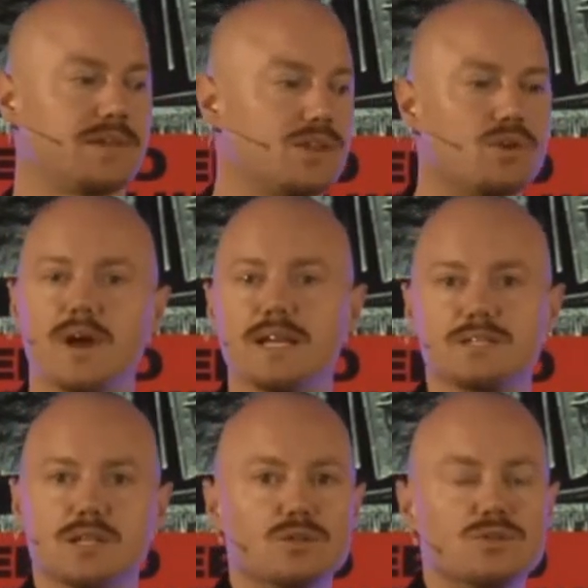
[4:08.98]
I think the
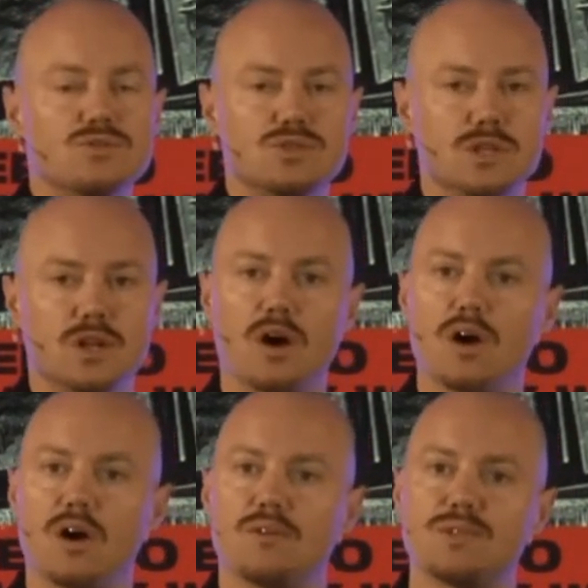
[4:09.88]
greatest illusion
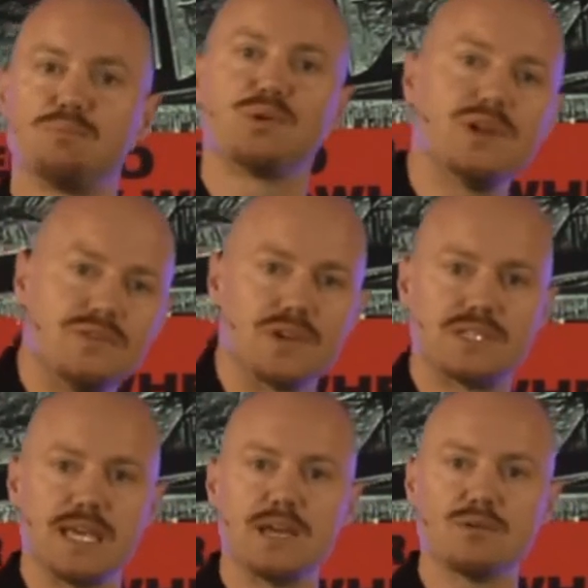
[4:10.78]
of the
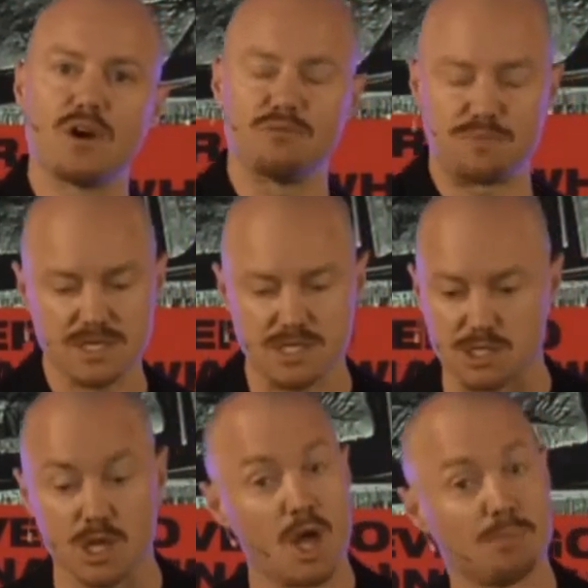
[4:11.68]
previous era of
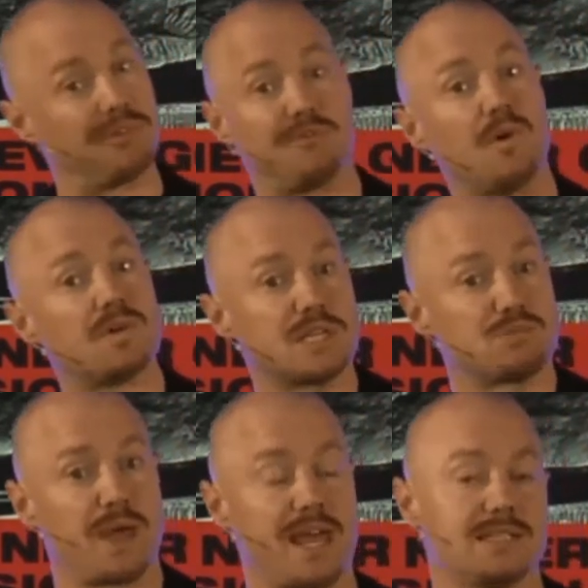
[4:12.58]
business before
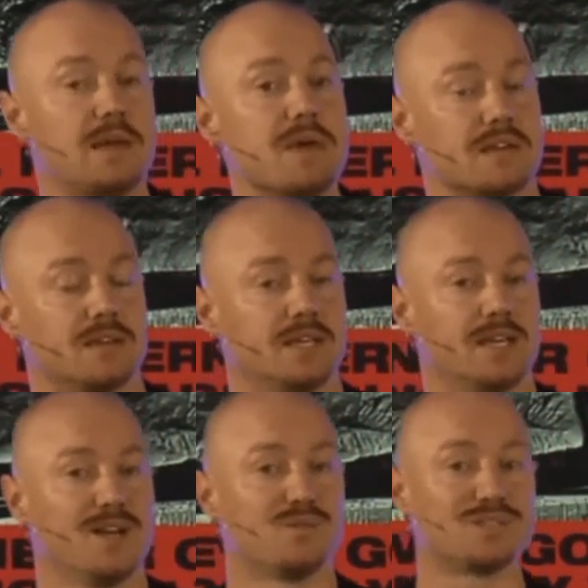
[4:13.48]
this pandemic
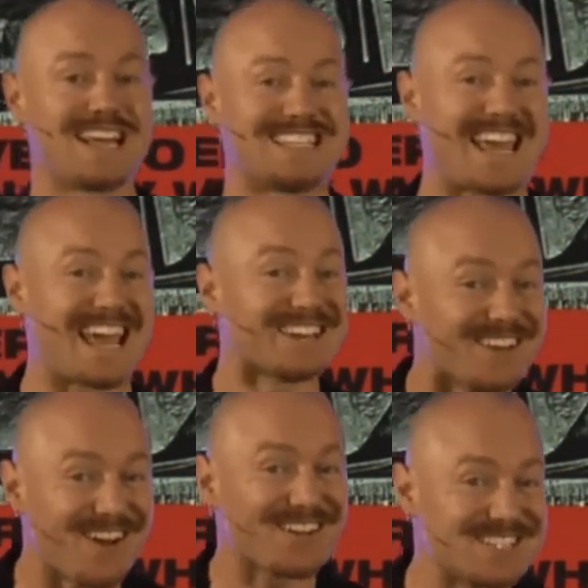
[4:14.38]
was that
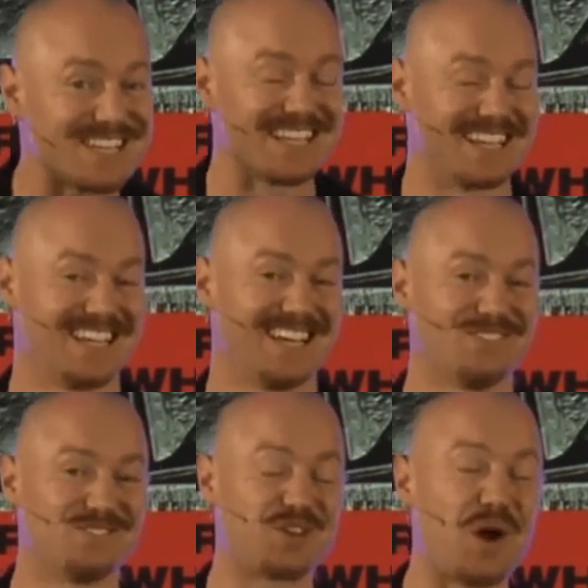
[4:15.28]
technology
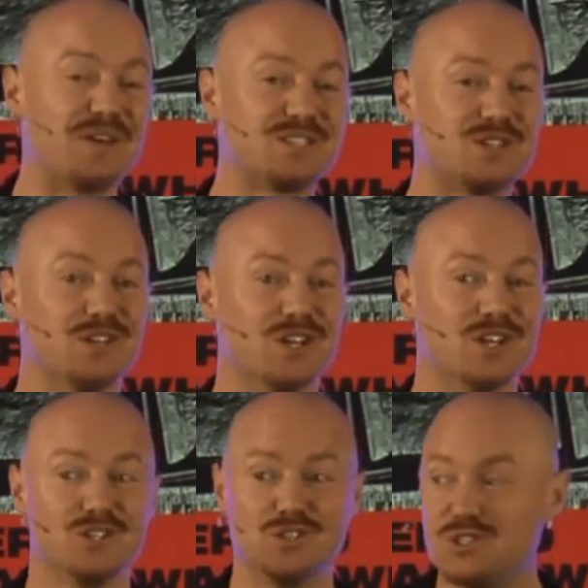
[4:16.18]
was going to
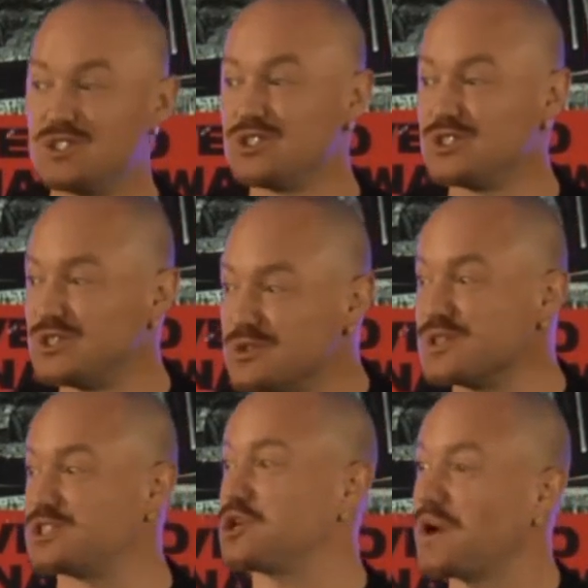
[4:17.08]

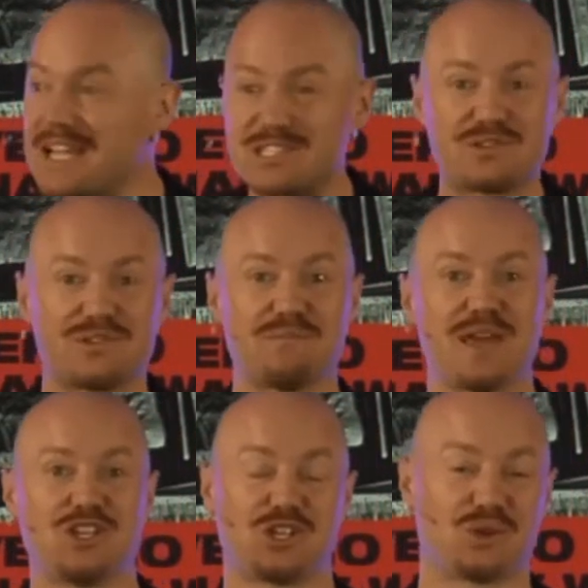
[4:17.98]
do the
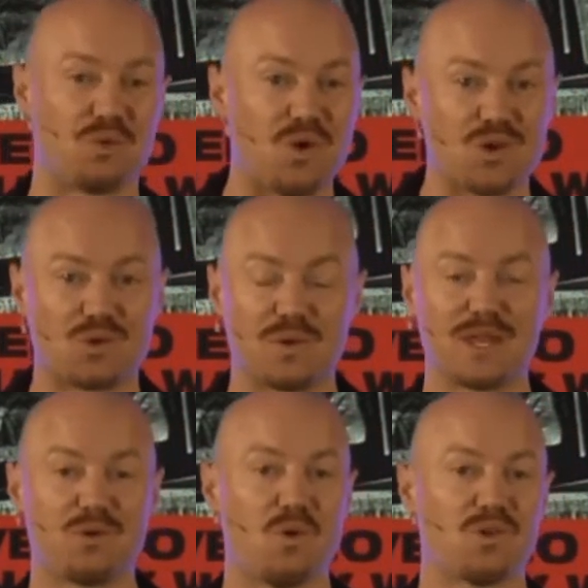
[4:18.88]
transformation work
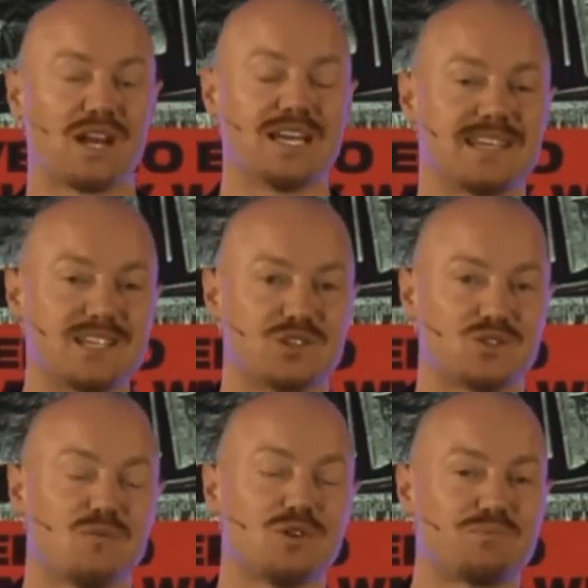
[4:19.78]
within
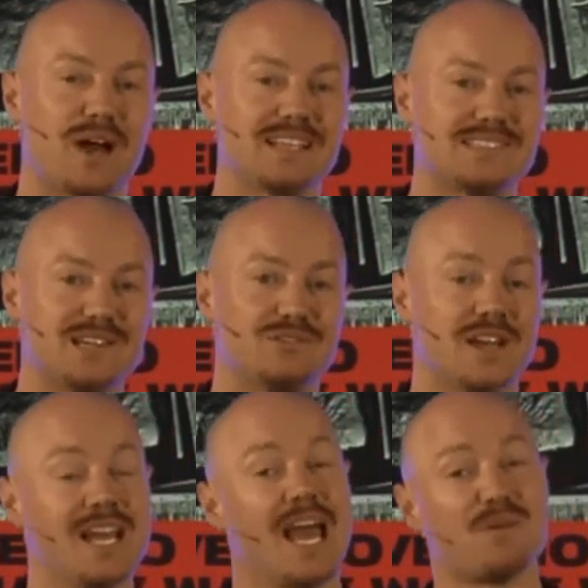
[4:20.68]
organizations almost by
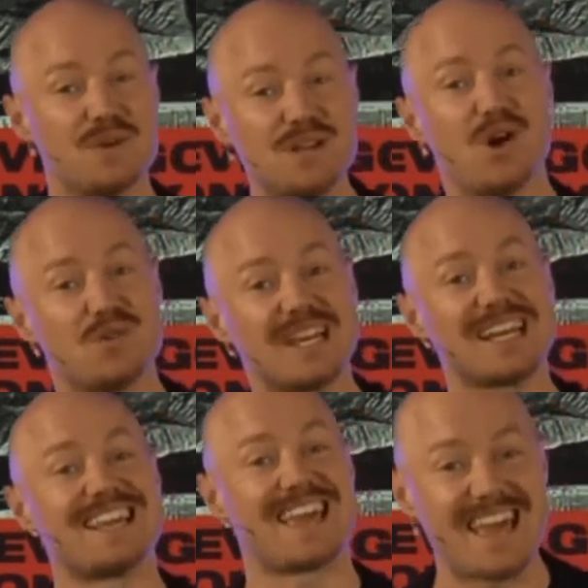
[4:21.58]
itself. And we know that
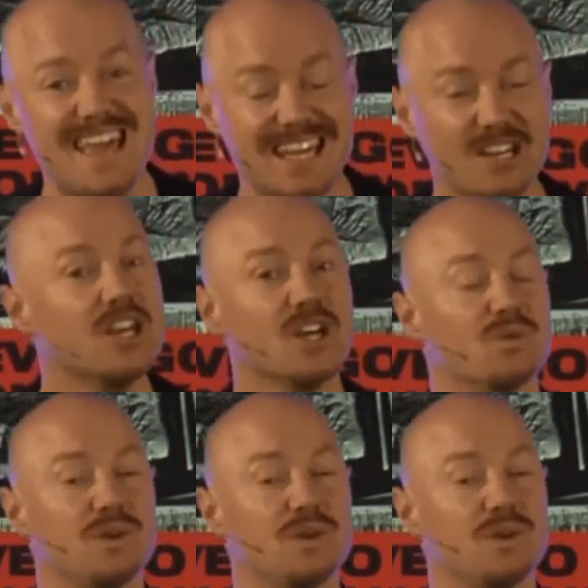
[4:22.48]
it can.